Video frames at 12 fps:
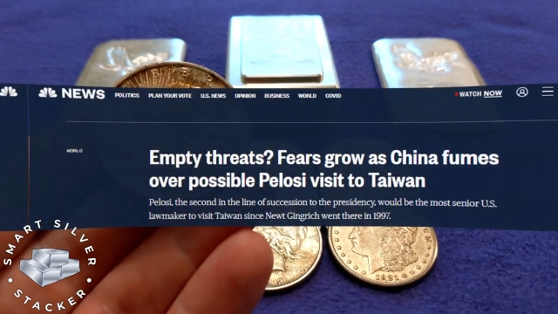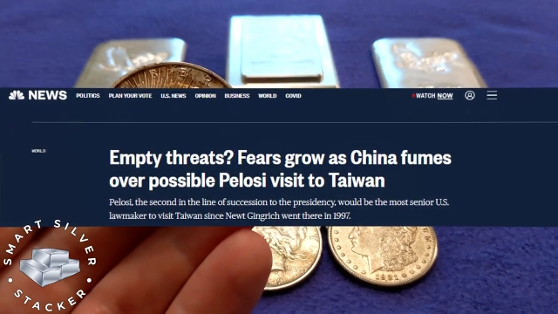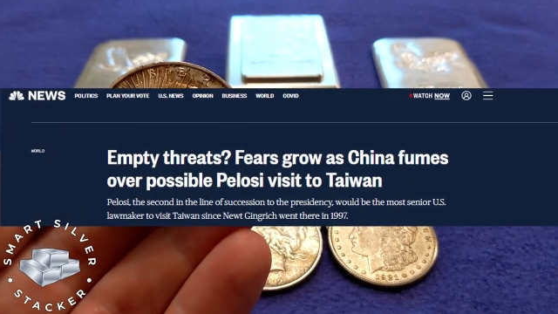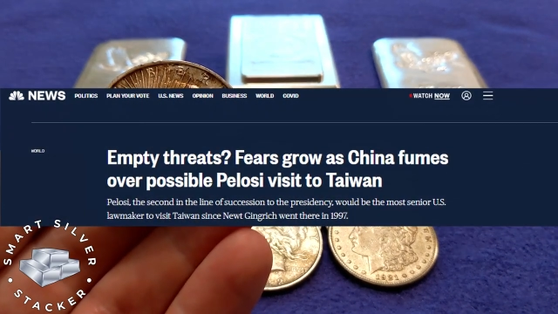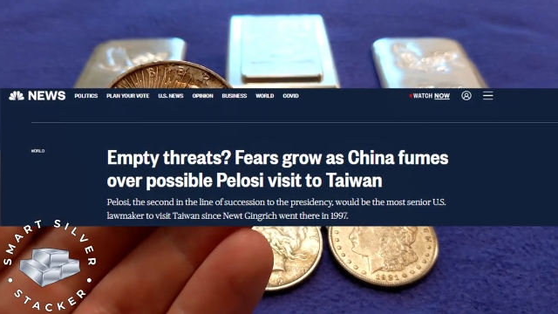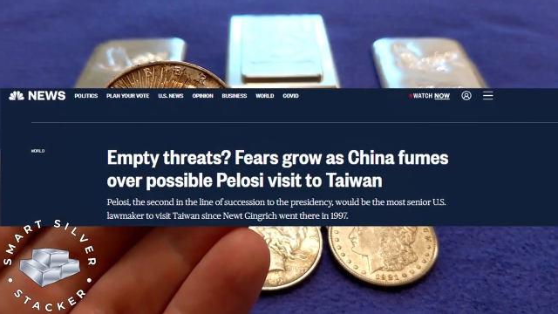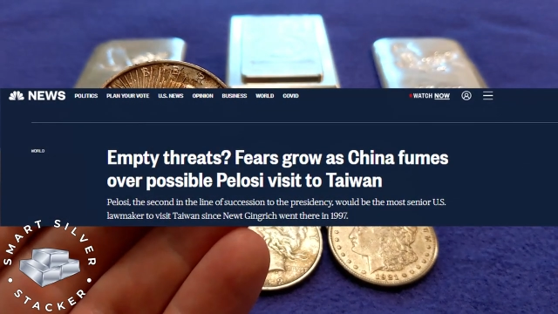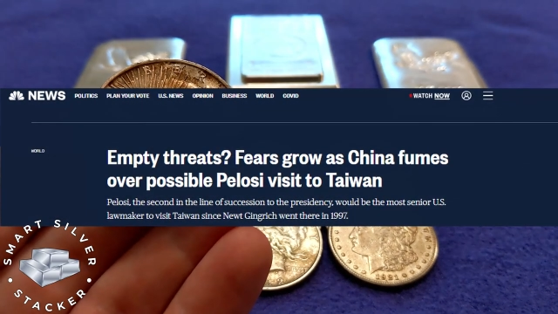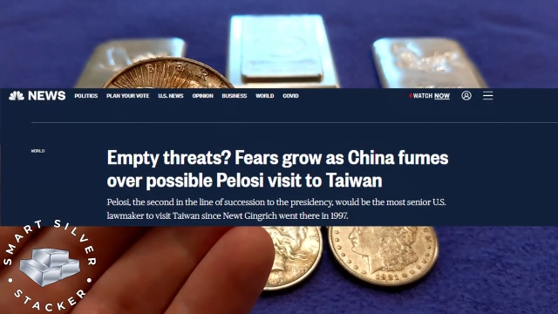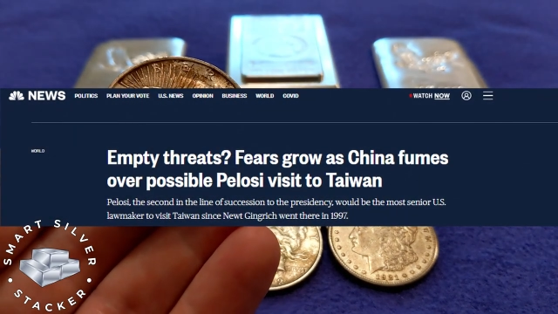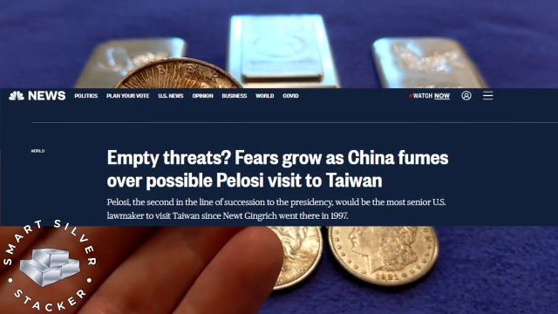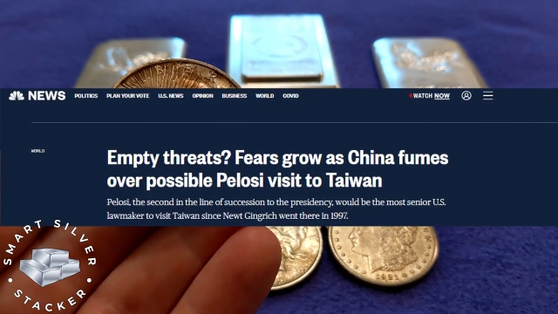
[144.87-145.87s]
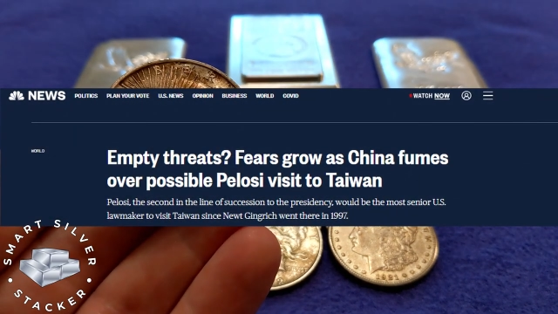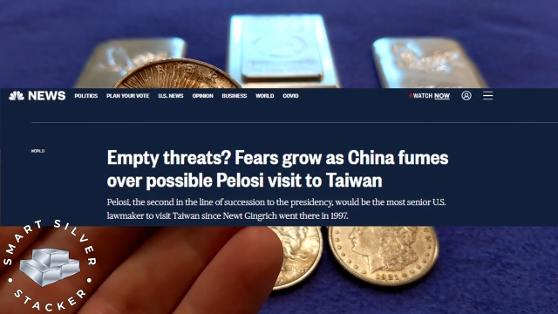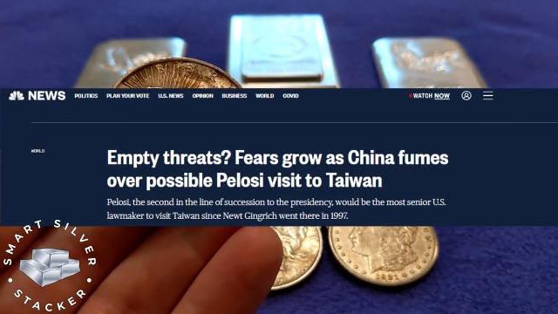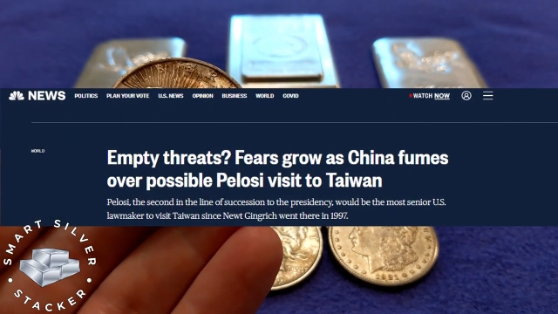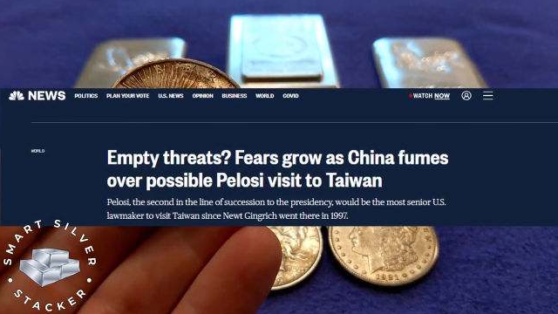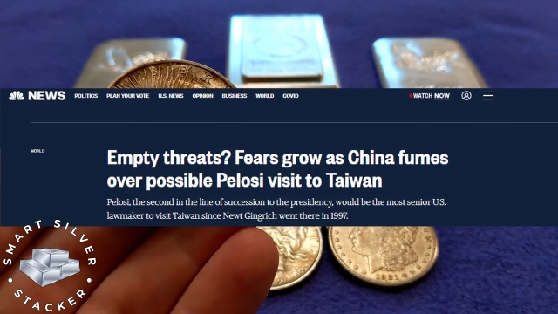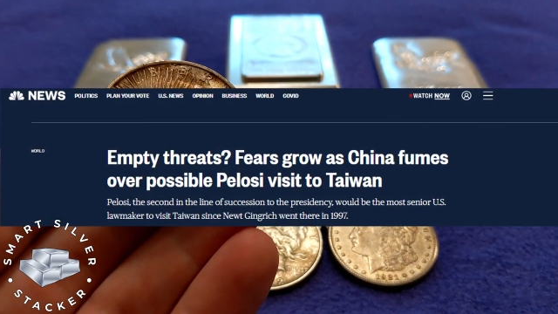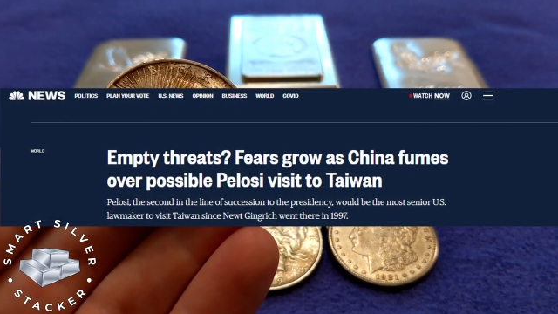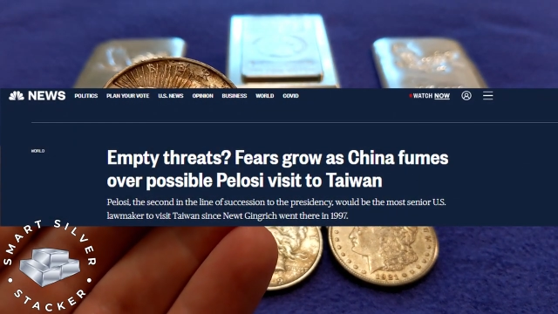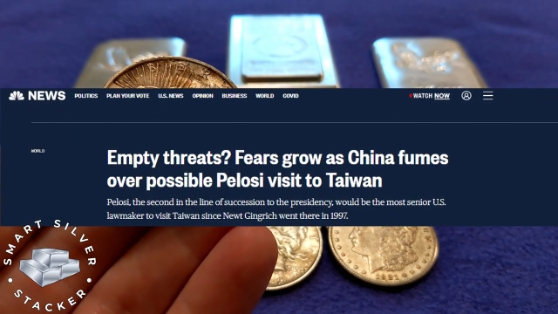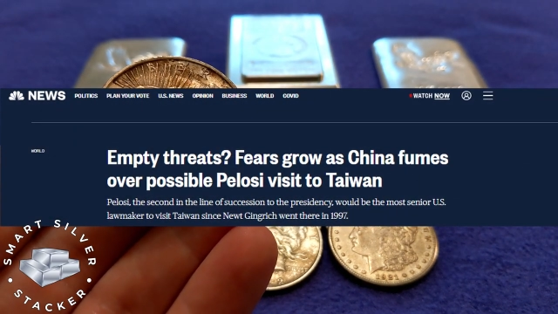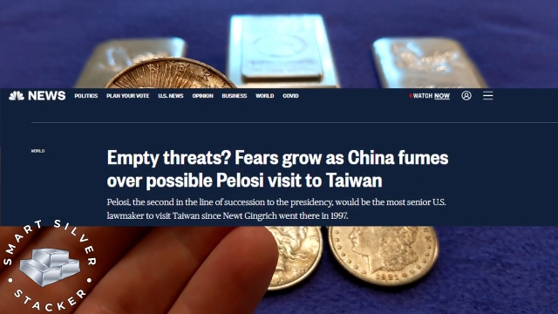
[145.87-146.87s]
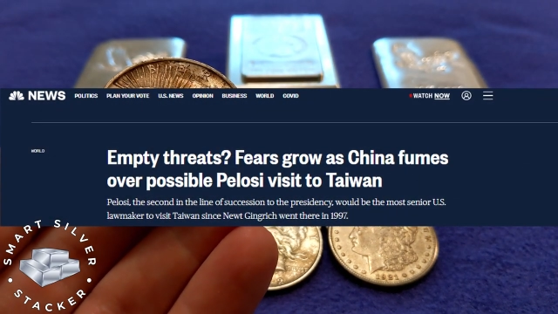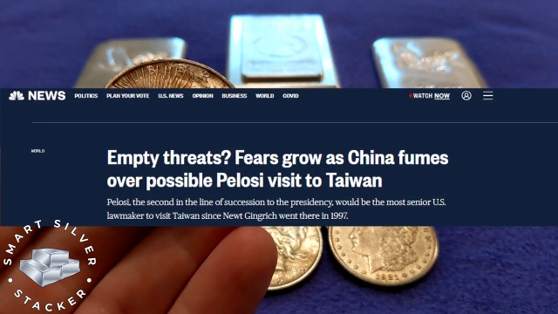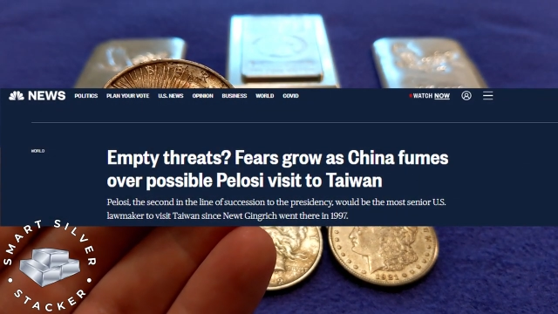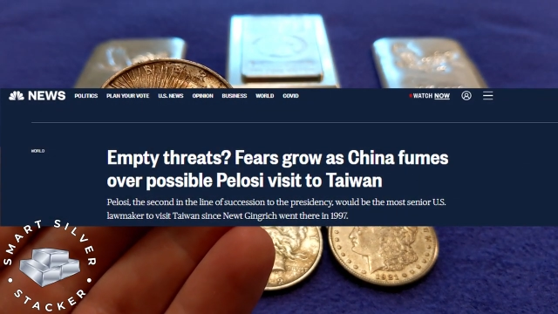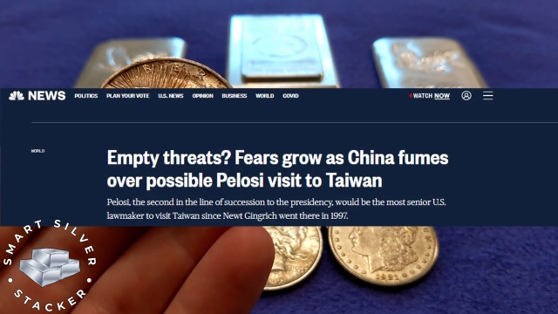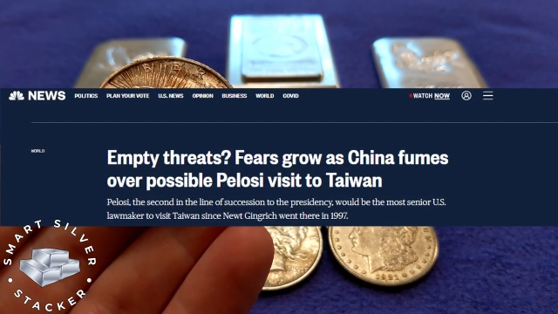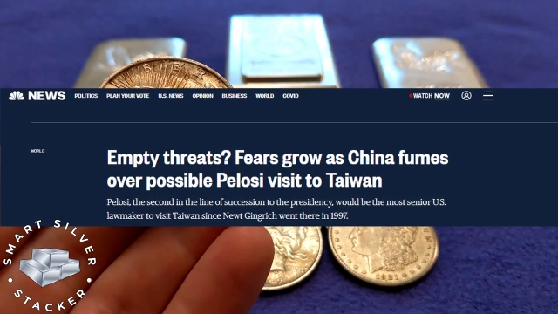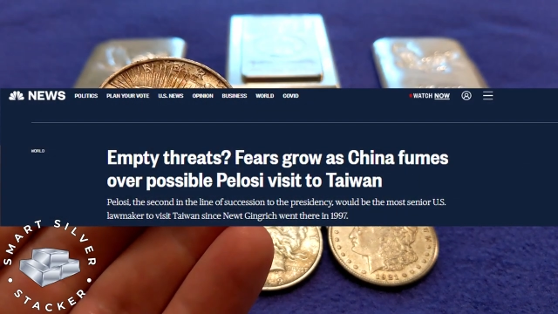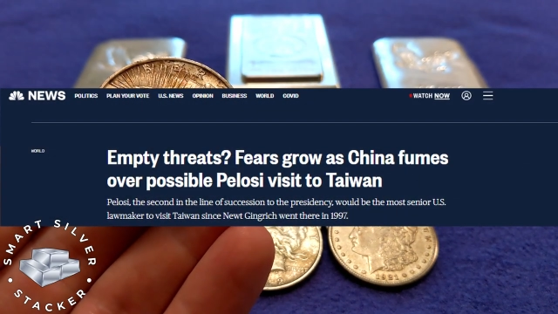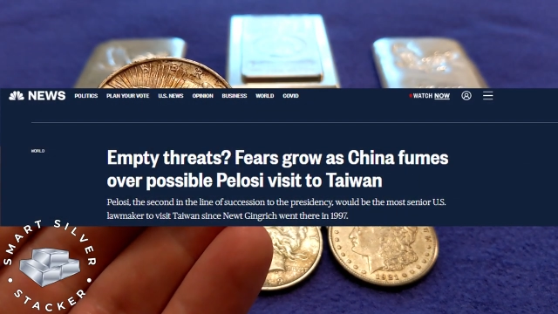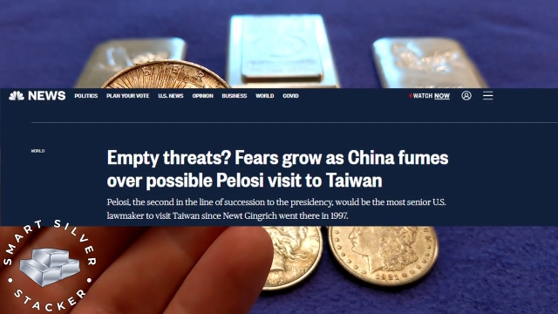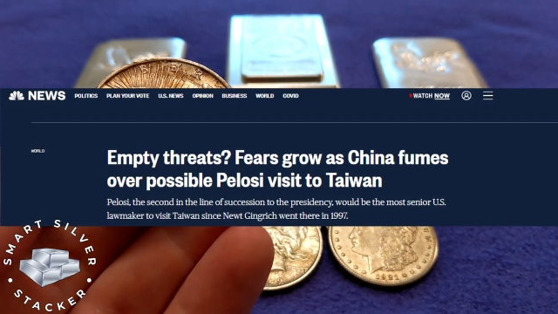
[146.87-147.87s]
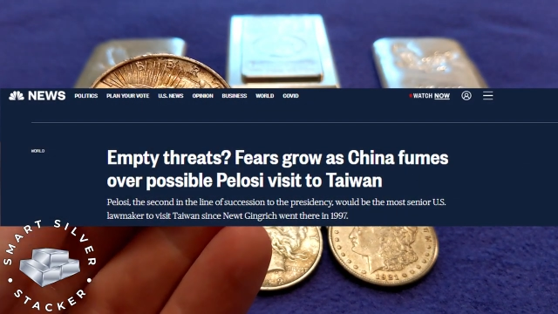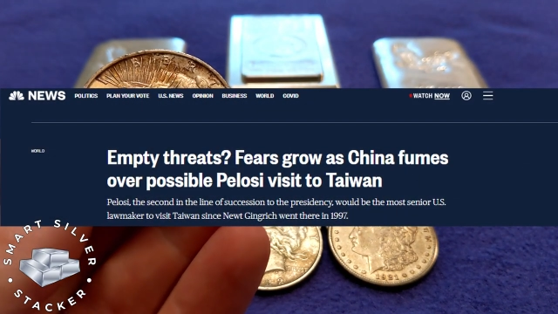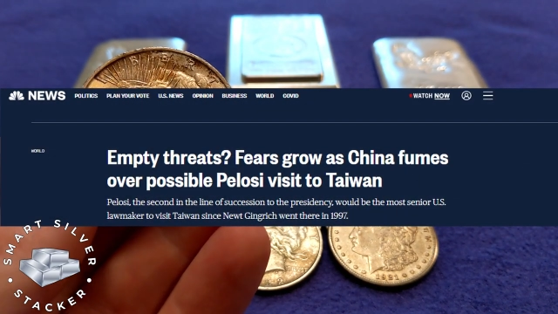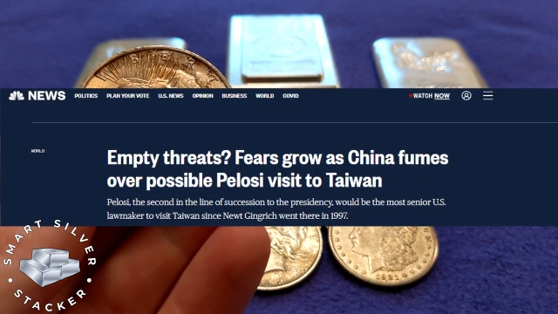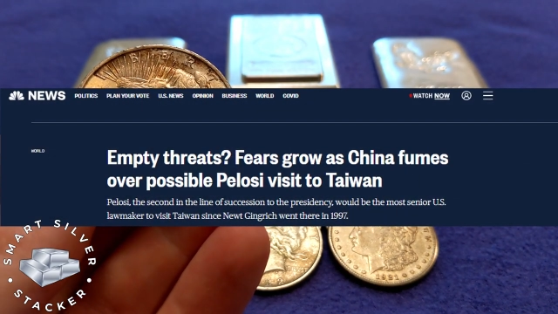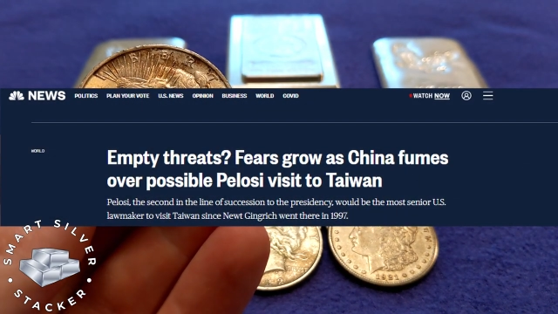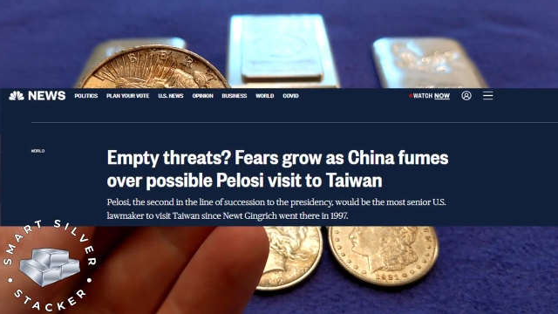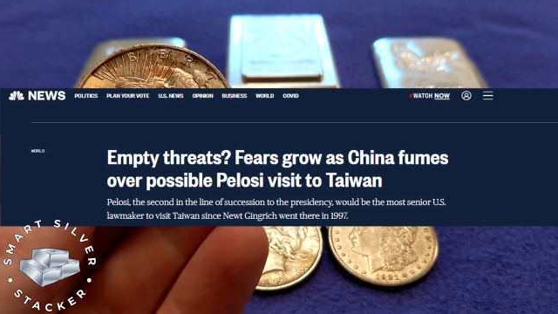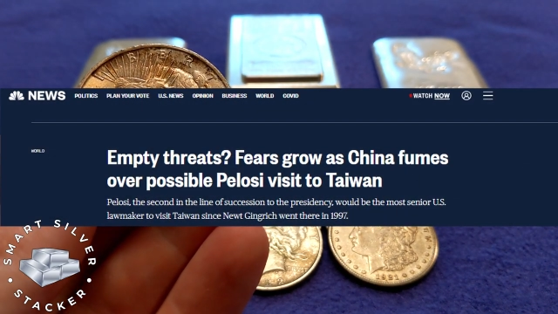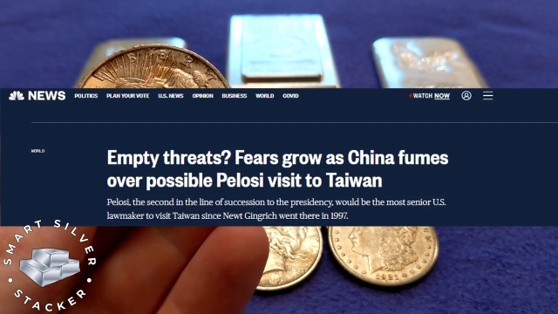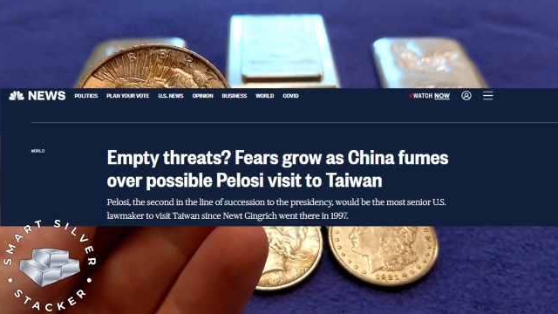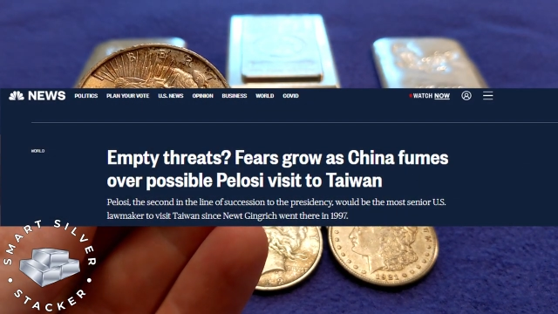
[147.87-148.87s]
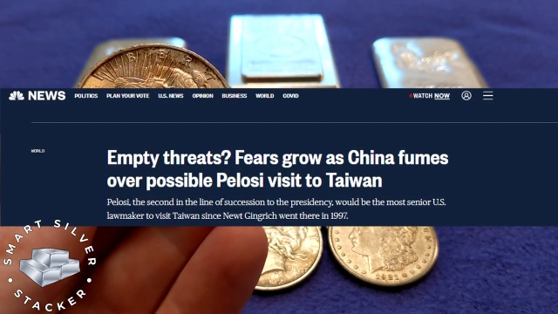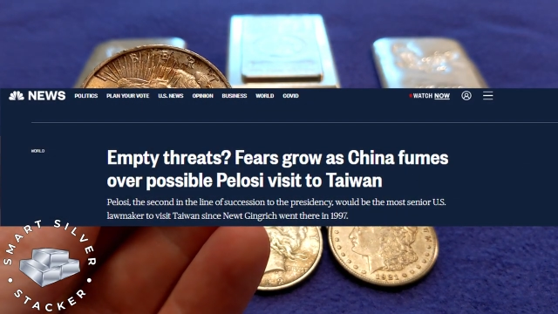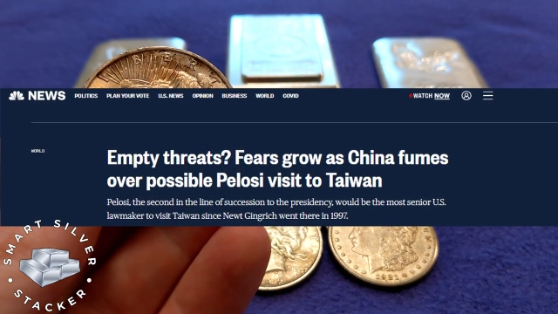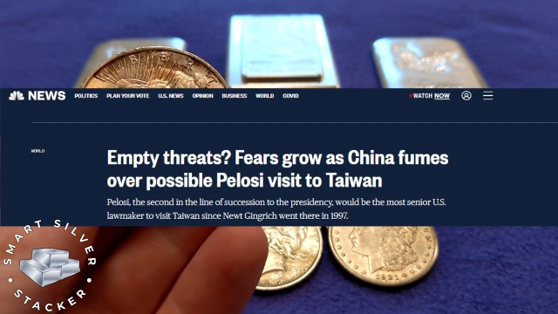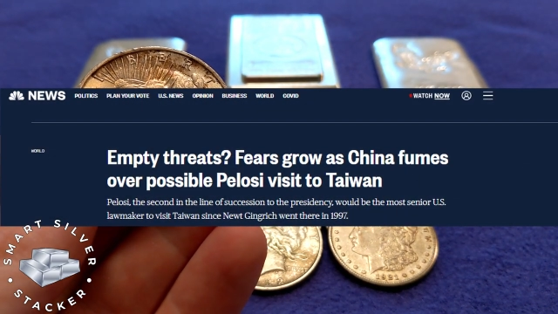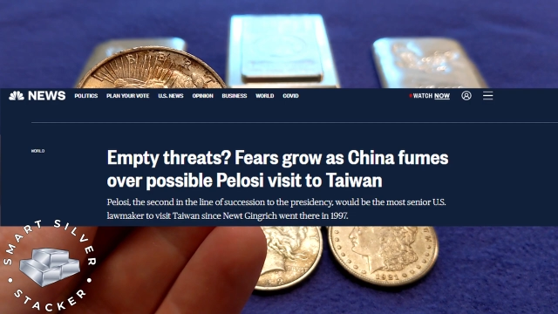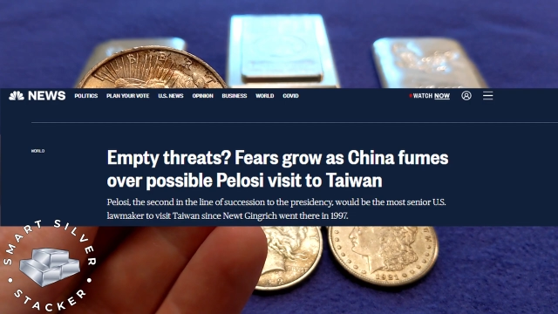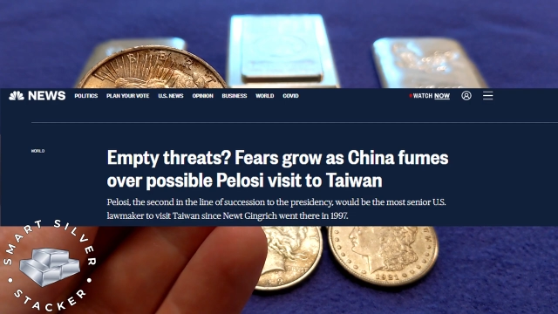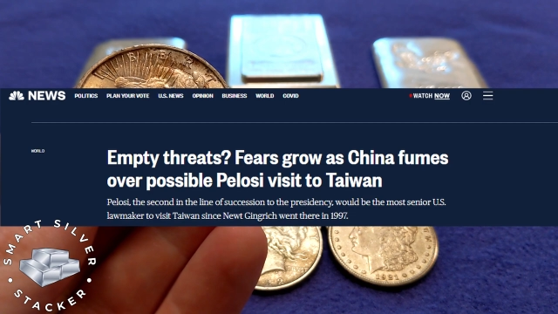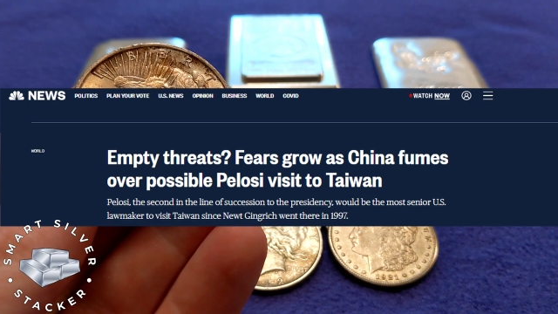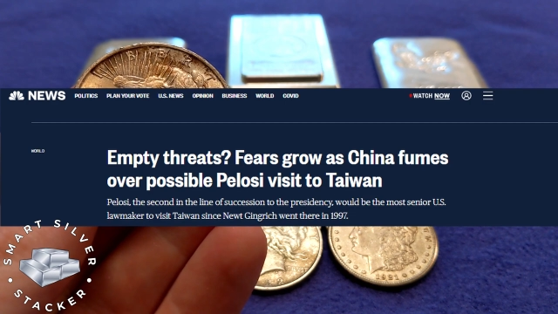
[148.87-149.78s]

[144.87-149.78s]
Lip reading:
Nobody's mouth can be seen.